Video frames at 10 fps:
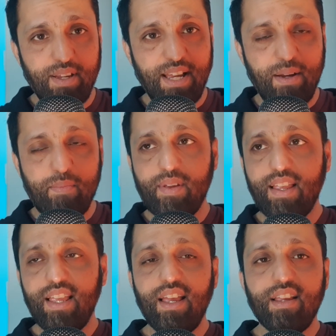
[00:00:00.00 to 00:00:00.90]
Um,
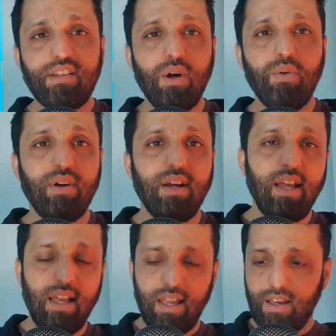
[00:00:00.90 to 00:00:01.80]
so
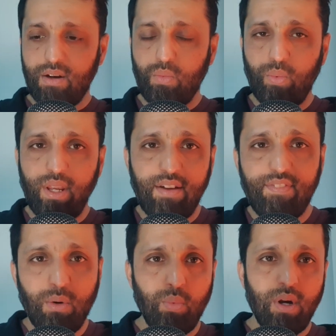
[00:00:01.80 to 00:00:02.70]
uh, we live
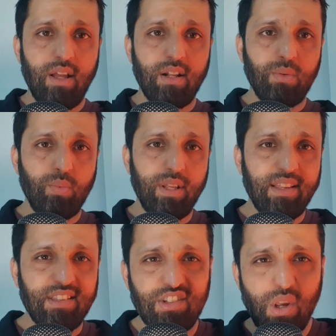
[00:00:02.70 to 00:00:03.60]
in a world where
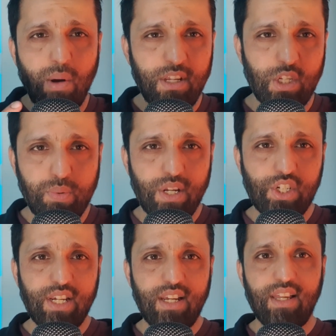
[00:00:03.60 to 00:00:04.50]
there's so much
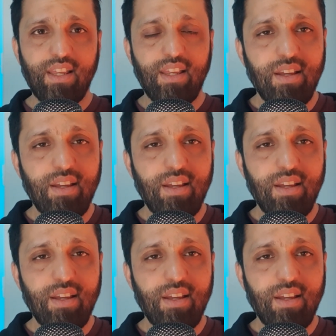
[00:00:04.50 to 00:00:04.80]
pressure